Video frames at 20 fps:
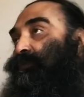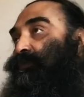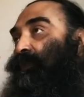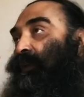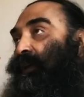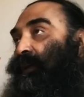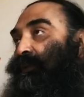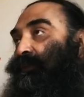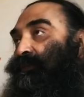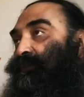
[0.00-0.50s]

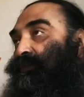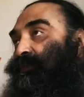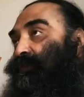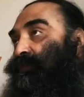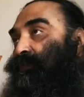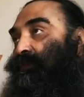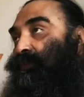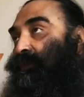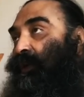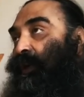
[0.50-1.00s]
As
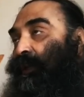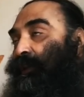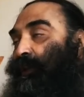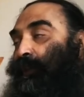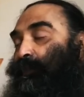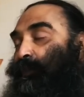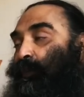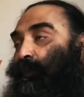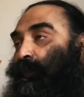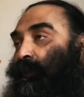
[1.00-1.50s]

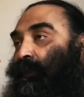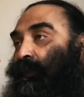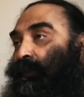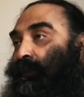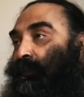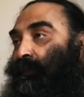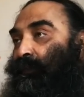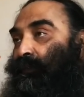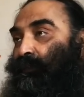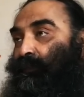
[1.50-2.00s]
other people,
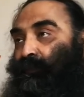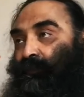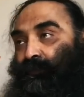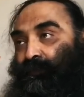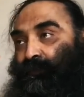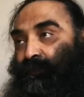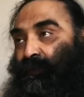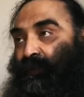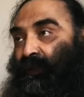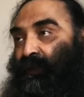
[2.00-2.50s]

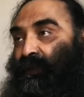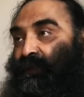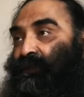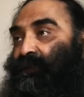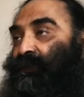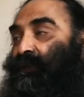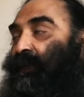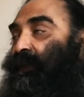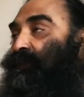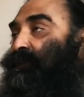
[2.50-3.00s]

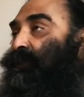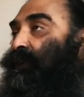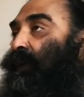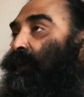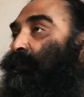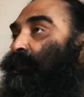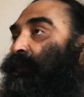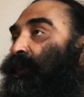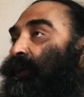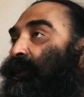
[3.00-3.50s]
yes, I
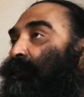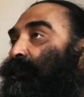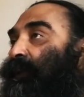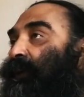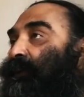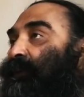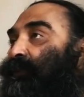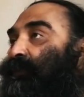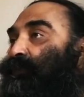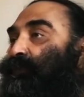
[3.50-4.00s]
start my
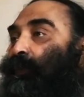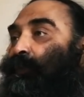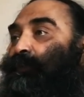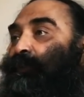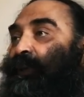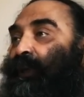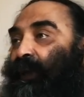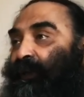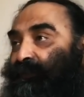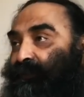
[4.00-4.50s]
practice from
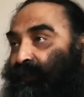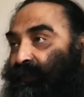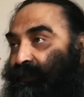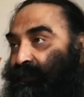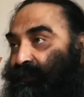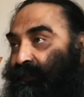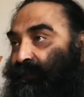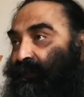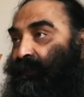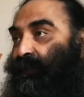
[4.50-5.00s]
the
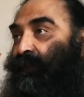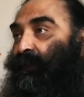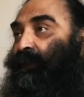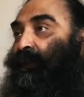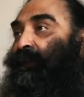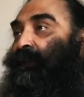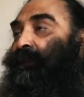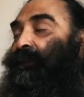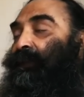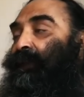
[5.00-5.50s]
asanas,
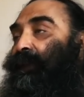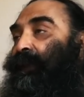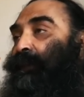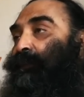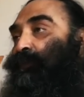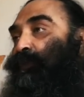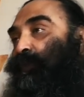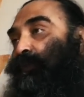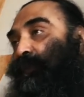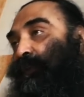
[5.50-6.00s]
then I
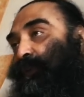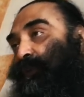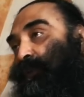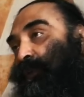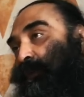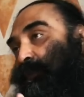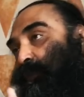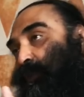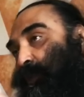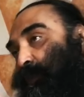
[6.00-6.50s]
move into
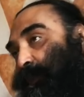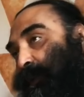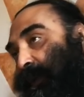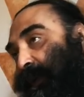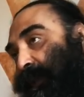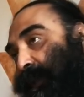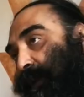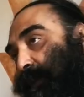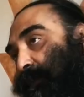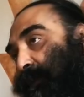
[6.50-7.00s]
the more
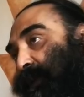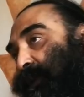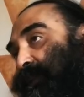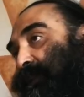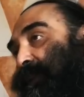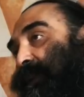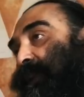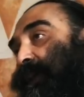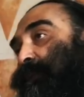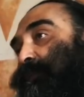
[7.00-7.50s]
pranayama, then I